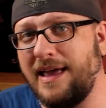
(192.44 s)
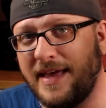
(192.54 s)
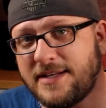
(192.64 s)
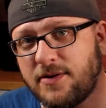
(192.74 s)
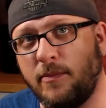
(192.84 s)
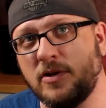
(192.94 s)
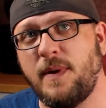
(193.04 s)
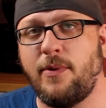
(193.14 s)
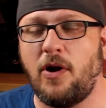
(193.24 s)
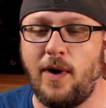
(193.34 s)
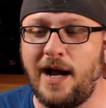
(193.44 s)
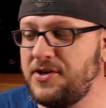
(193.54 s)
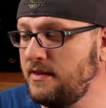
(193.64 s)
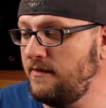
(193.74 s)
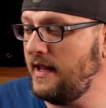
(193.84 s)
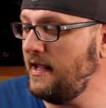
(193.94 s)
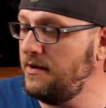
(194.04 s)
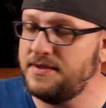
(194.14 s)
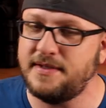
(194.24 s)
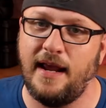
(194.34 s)
that's where most people are watching the
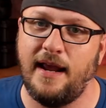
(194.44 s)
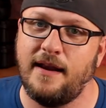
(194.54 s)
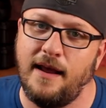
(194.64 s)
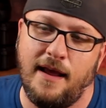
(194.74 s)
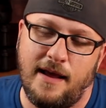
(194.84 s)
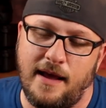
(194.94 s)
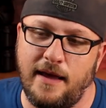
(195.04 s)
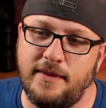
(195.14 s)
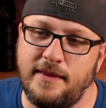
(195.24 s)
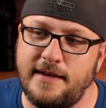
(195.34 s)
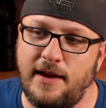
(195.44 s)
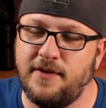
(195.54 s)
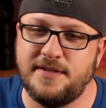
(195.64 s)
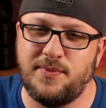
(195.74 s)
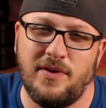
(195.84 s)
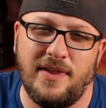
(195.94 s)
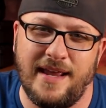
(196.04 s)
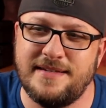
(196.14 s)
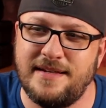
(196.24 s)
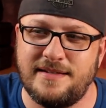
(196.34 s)
videos and the difference really
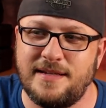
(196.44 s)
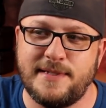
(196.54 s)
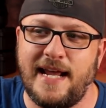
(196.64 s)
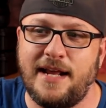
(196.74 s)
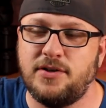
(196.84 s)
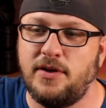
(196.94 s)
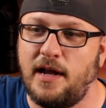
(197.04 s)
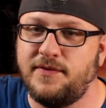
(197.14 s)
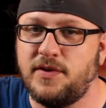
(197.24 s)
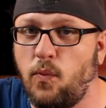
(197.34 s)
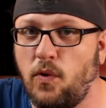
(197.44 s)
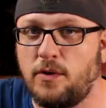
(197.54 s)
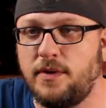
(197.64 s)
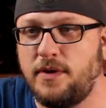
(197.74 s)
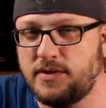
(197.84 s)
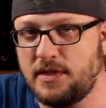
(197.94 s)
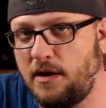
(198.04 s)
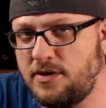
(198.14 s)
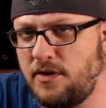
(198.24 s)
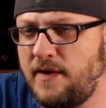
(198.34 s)
isn't substantial enough to work with those
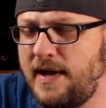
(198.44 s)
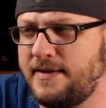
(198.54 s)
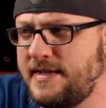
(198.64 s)
larger file